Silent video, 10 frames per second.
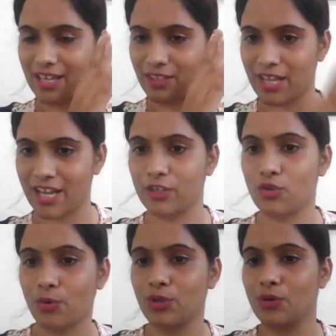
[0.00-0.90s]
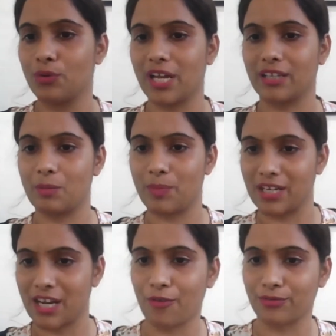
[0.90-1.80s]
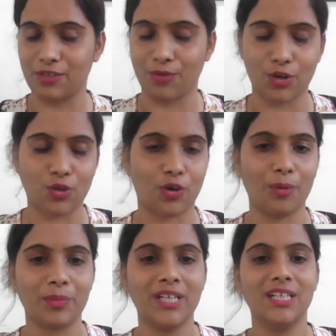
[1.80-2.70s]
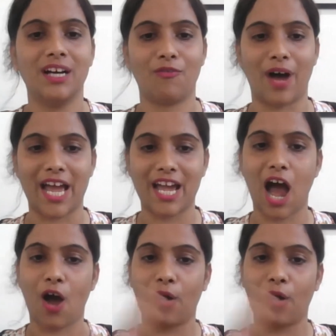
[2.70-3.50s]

as I had shown you at the beginning of the workshop. Why